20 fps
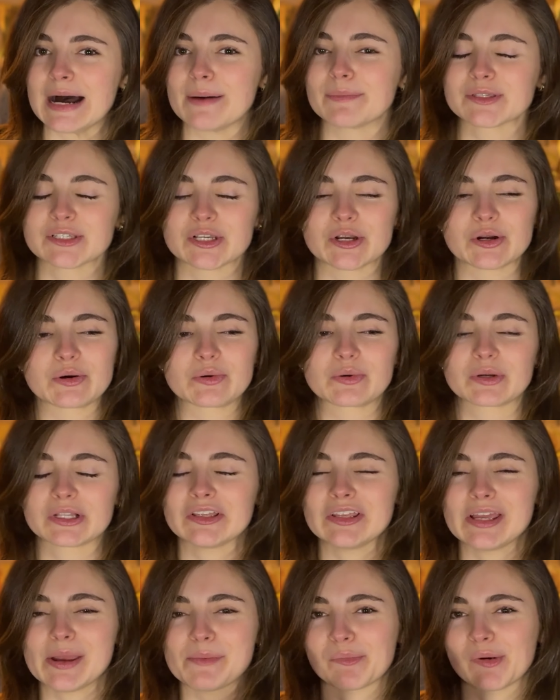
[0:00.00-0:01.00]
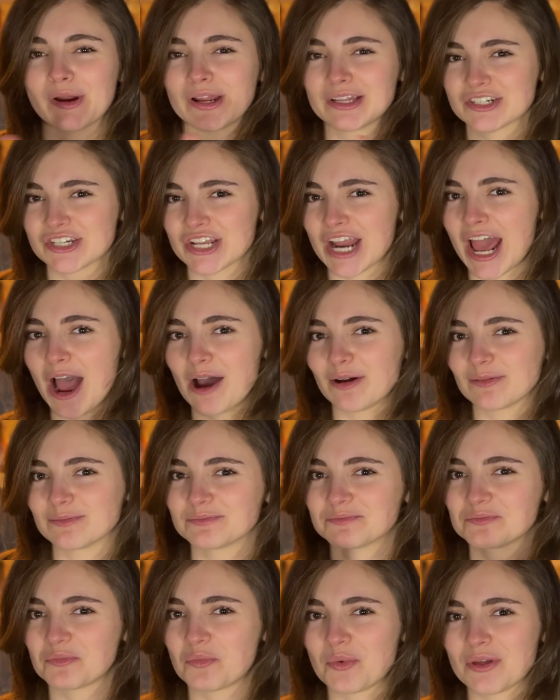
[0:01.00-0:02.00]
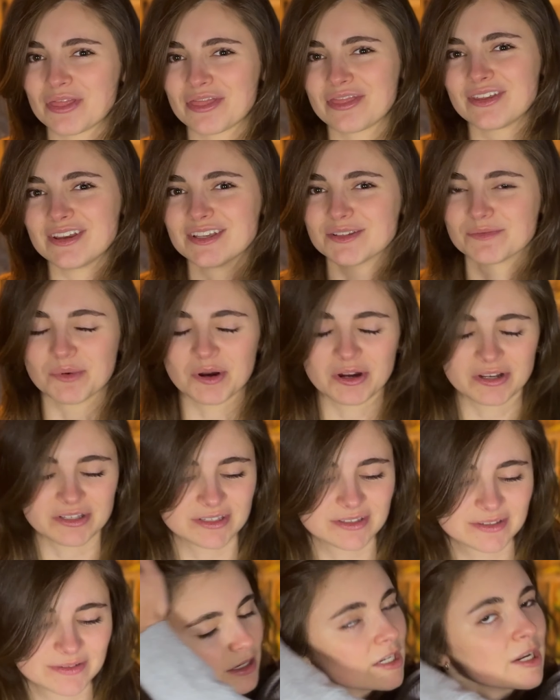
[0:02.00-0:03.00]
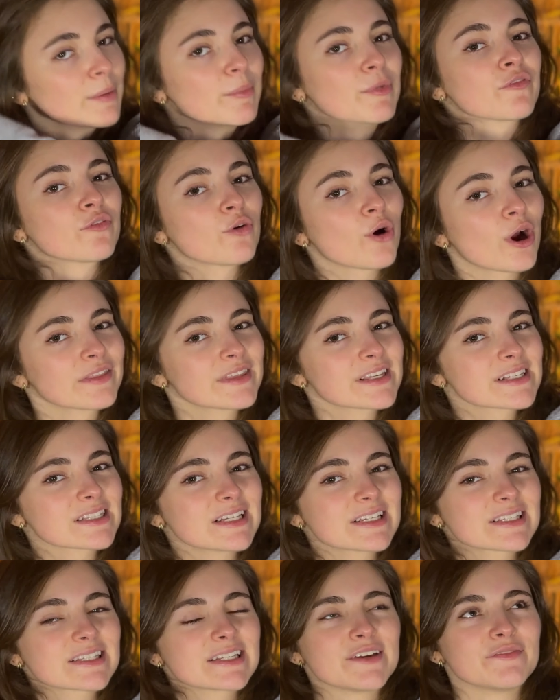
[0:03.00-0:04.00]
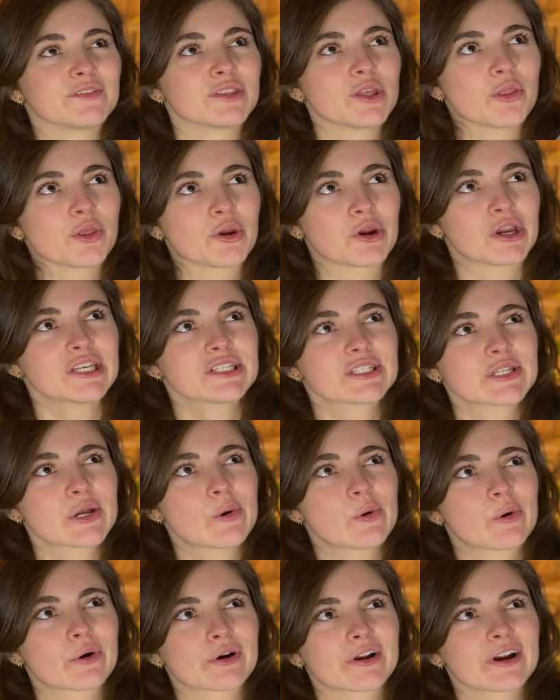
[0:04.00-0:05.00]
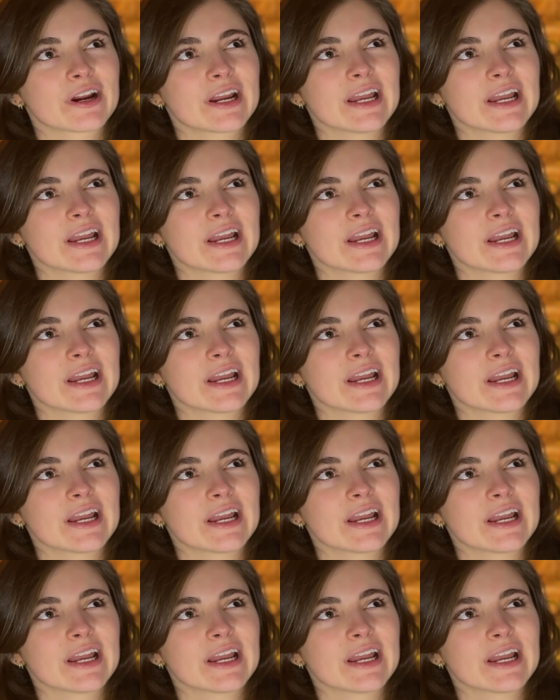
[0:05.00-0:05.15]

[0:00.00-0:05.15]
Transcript: So clearly I'm branching out with these books. Number four on this list, even though there is no order,